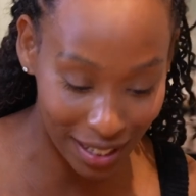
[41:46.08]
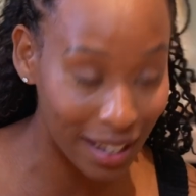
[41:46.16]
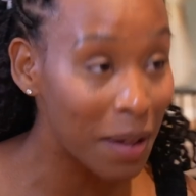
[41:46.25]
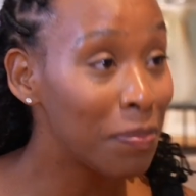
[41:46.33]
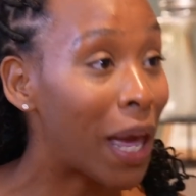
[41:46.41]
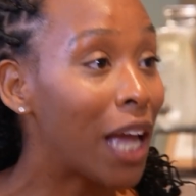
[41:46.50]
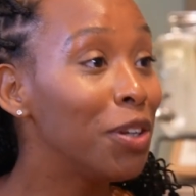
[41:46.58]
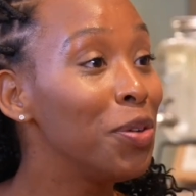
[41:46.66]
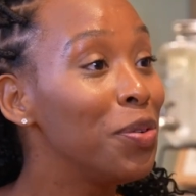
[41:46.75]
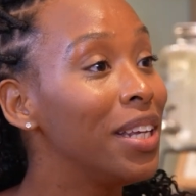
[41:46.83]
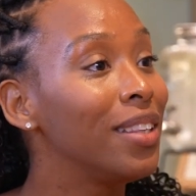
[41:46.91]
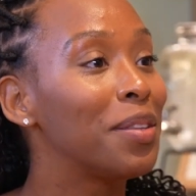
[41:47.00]
it and
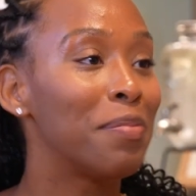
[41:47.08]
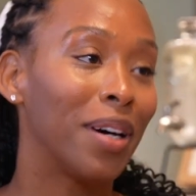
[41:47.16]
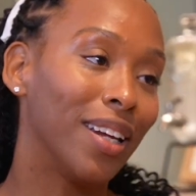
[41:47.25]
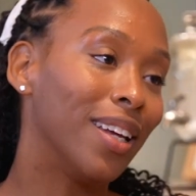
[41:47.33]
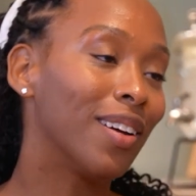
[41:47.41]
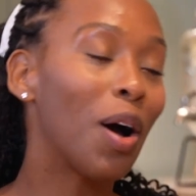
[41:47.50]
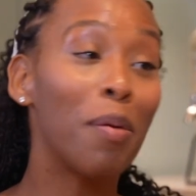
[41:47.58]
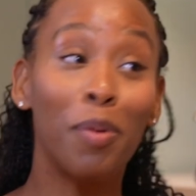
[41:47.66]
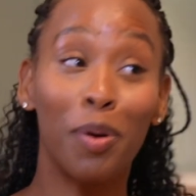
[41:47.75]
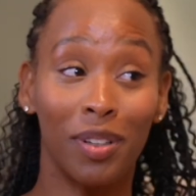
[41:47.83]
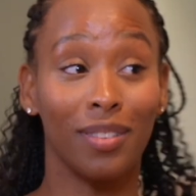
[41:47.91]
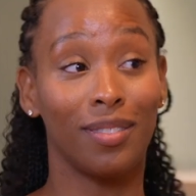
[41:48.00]
you need the money? Come
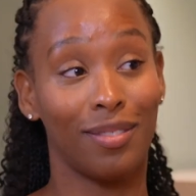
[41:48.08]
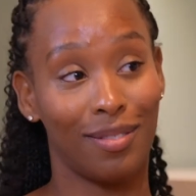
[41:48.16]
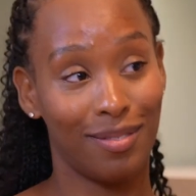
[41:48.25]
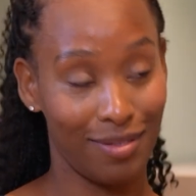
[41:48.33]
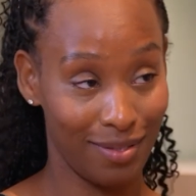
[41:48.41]
on.